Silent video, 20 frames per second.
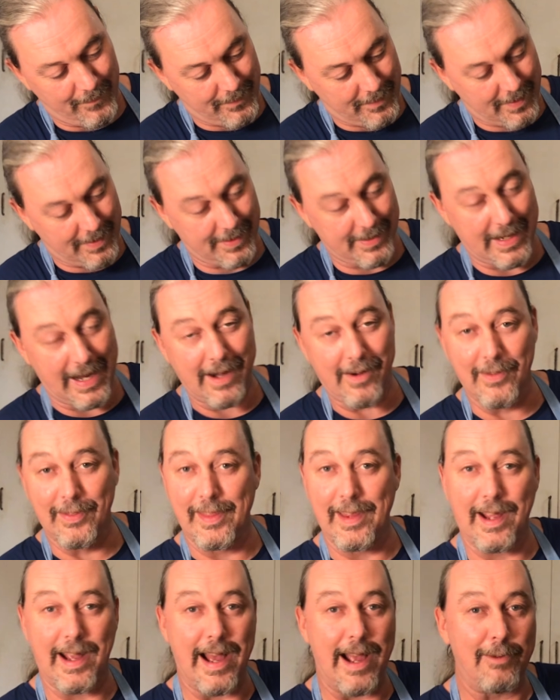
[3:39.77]
Because I don't
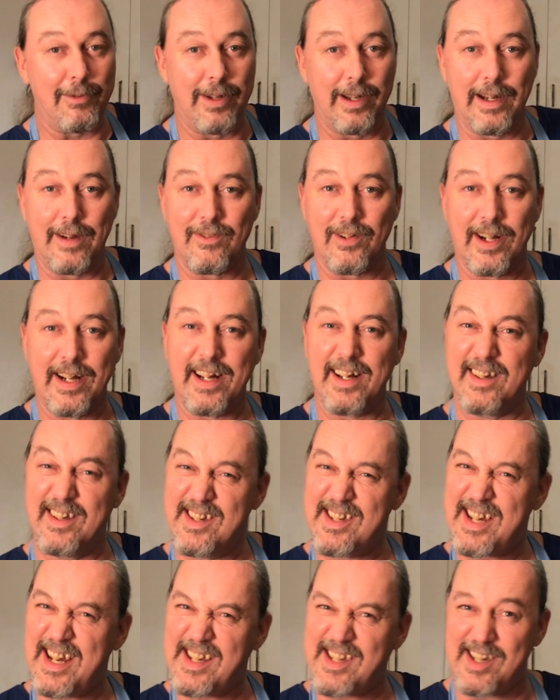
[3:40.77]
think I will ever again.
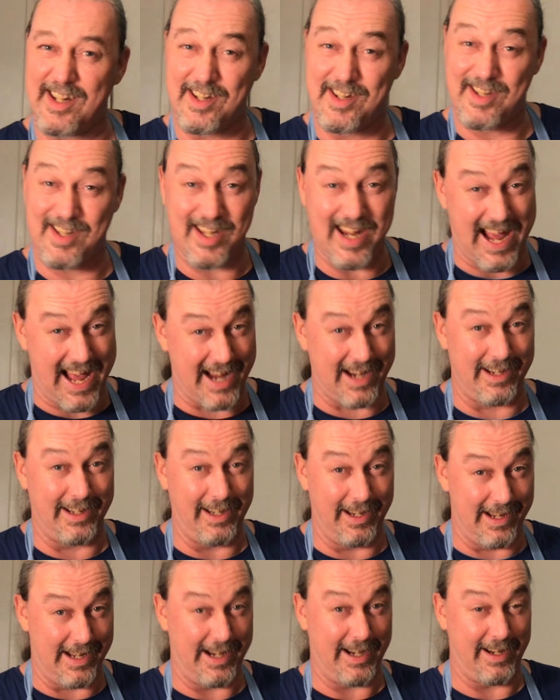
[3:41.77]
This tastes
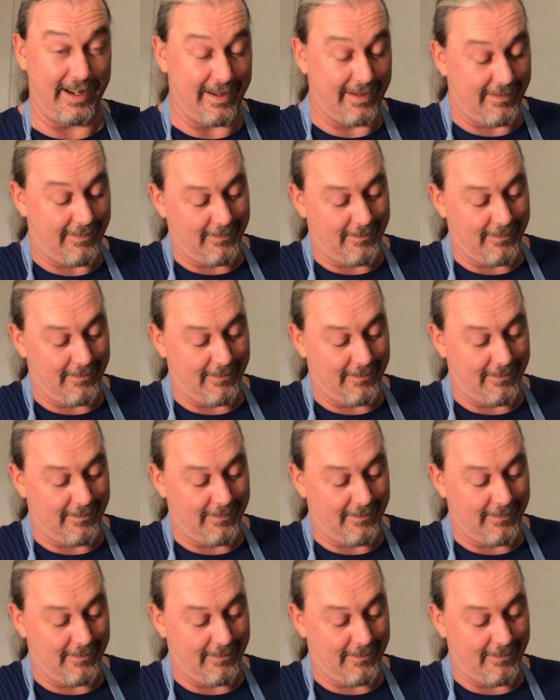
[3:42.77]
exactly like it.